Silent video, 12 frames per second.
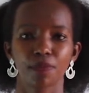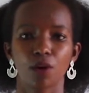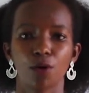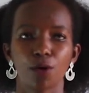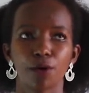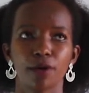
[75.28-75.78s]

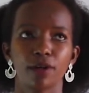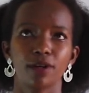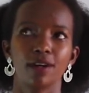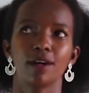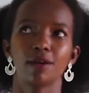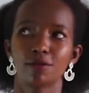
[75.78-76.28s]
or
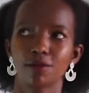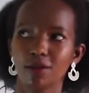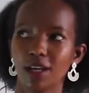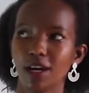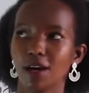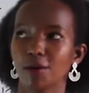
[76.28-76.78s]
a
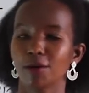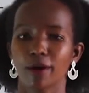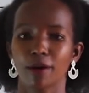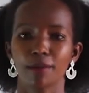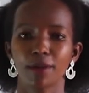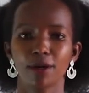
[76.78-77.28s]
ruler or
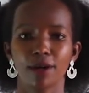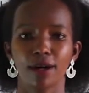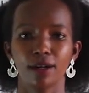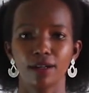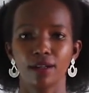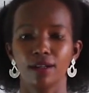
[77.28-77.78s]
a
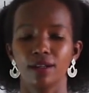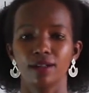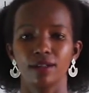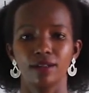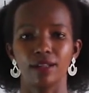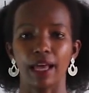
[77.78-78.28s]
mirror,
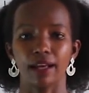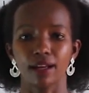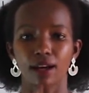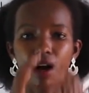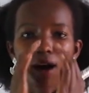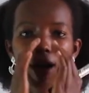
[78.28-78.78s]
like,
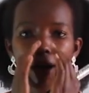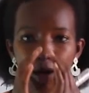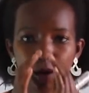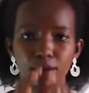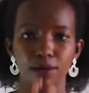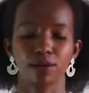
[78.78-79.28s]

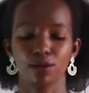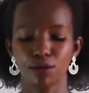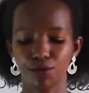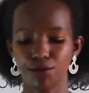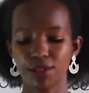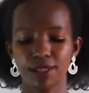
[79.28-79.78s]

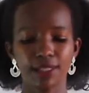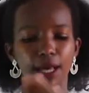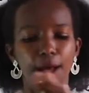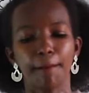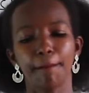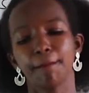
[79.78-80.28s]
you'll see
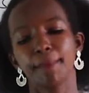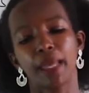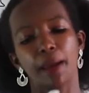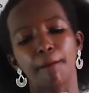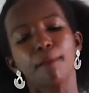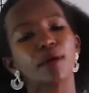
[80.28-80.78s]
some
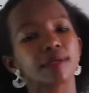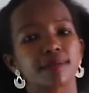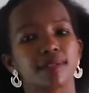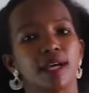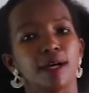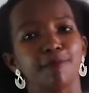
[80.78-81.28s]

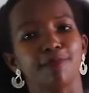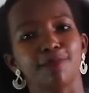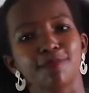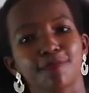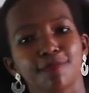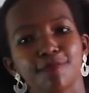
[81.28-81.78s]
moisture
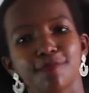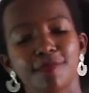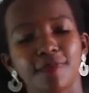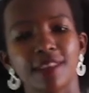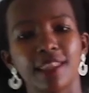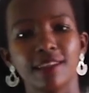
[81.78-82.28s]

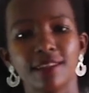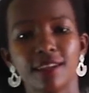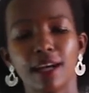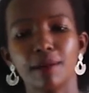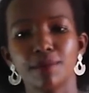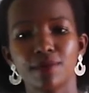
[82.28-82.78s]
that
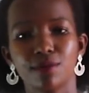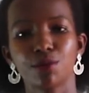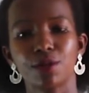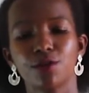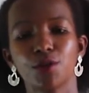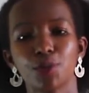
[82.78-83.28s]
comes
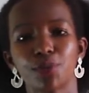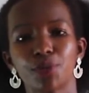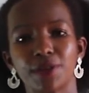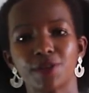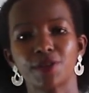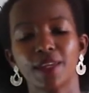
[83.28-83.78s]
with your
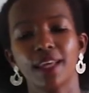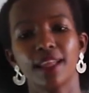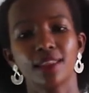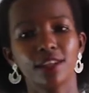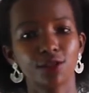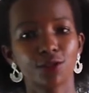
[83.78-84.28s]
breath.
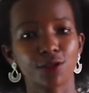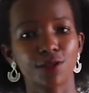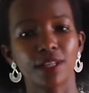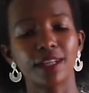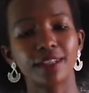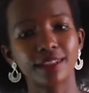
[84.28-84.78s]
That shows
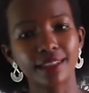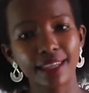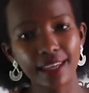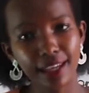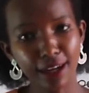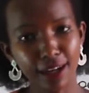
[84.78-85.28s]
that
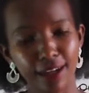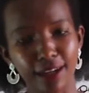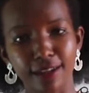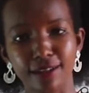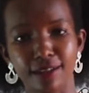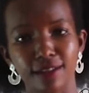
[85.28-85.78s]
in our
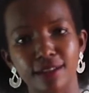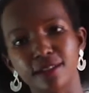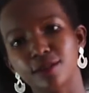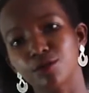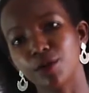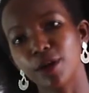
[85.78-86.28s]
lungs
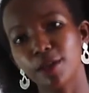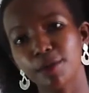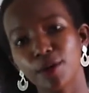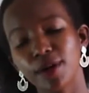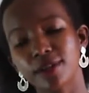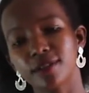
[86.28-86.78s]
it's well
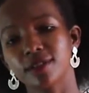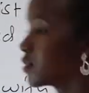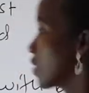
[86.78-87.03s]
moist, so